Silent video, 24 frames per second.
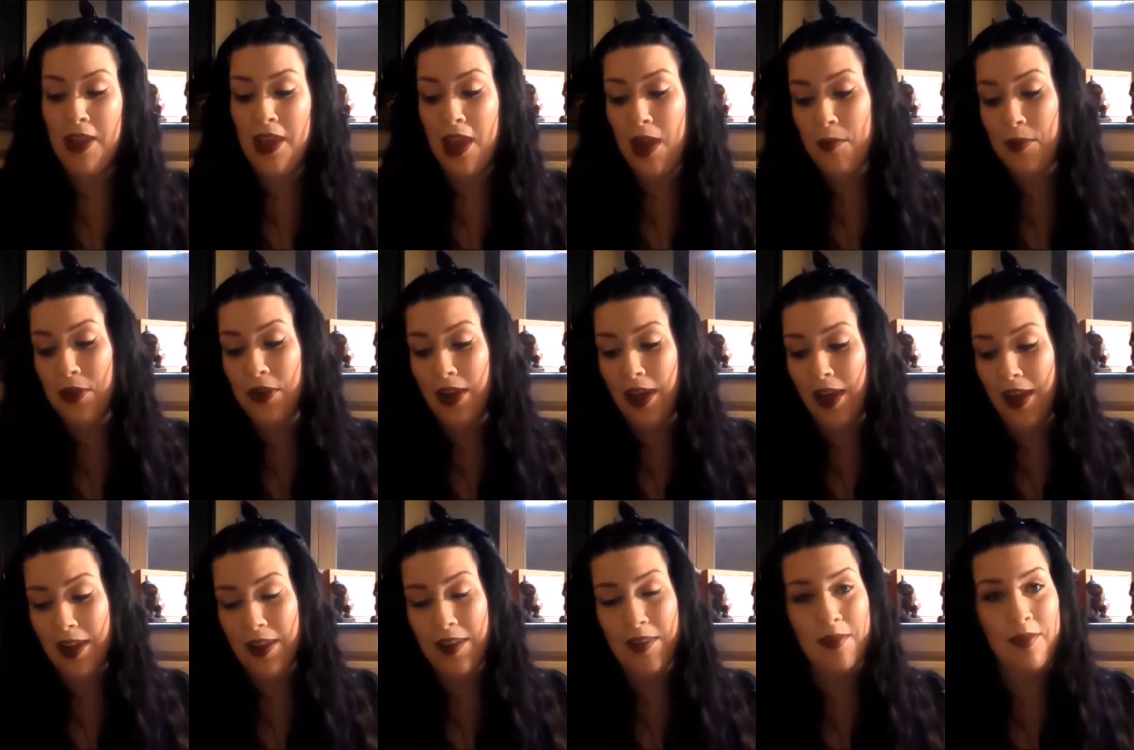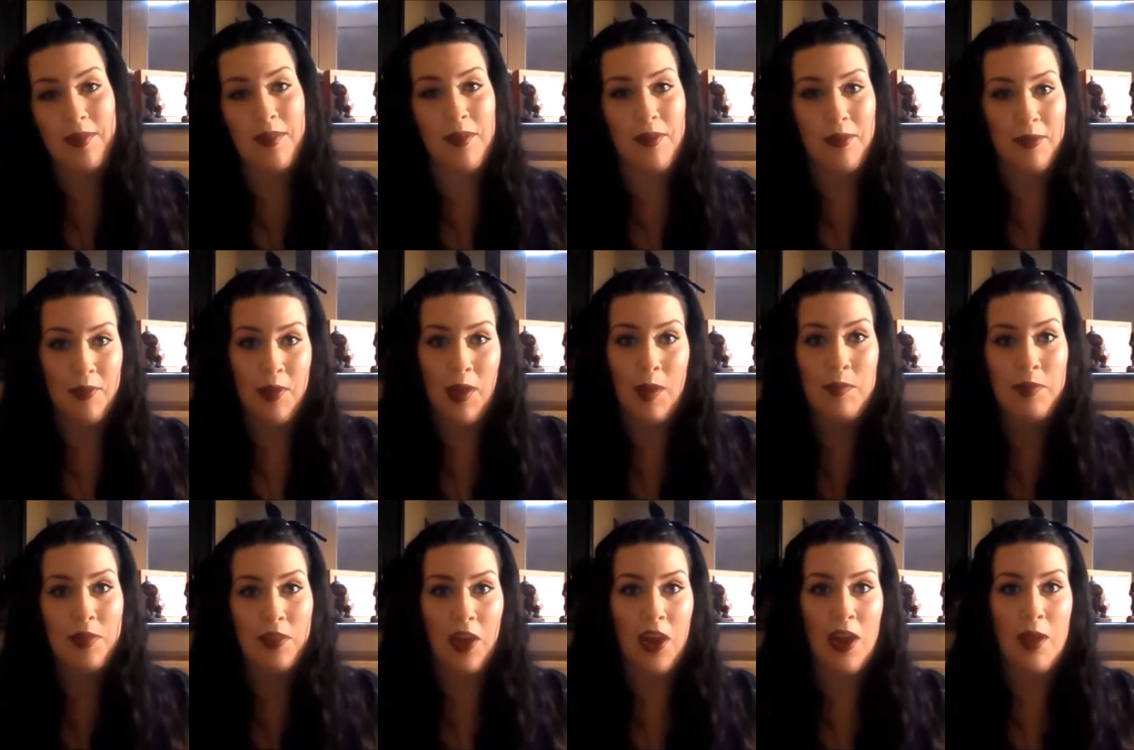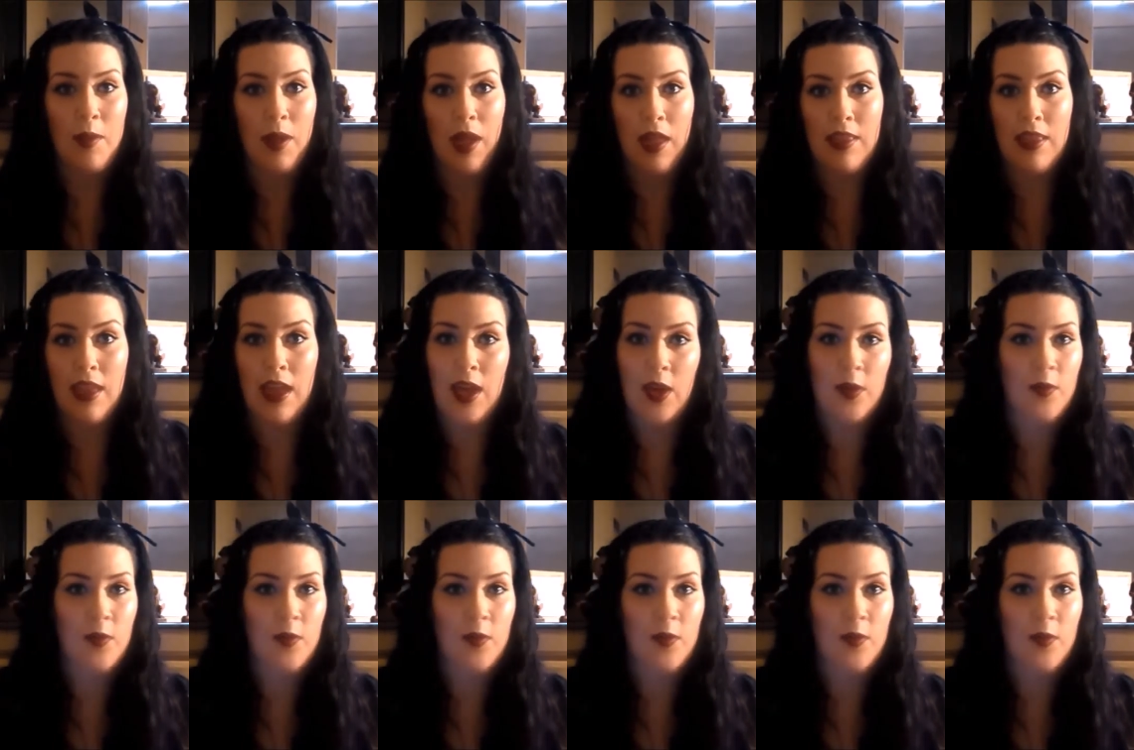My camera died, so I'm sorry about that.